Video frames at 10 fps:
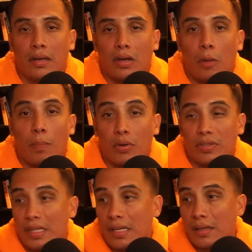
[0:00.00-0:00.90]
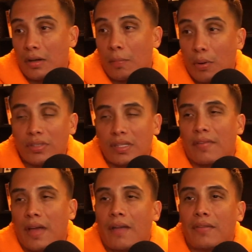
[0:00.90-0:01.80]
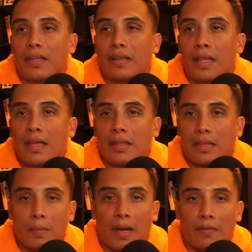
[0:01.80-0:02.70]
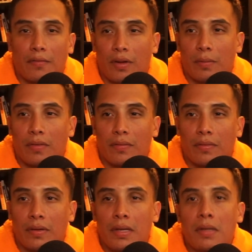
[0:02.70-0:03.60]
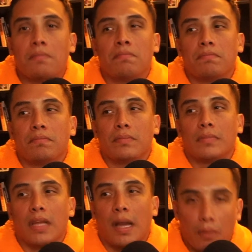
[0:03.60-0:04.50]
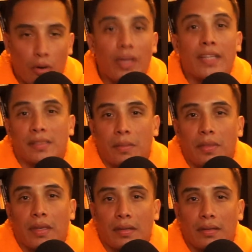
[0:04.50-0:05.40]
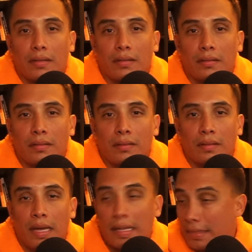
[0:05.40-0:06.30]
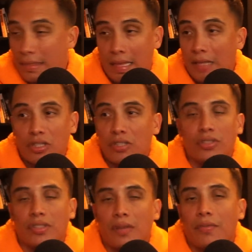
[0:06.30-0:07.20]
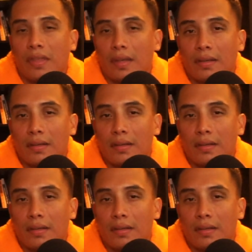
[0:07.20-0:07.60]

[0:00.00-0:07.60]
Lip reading: Opposed to having the mind frame of, I'm learning something. That changes everything.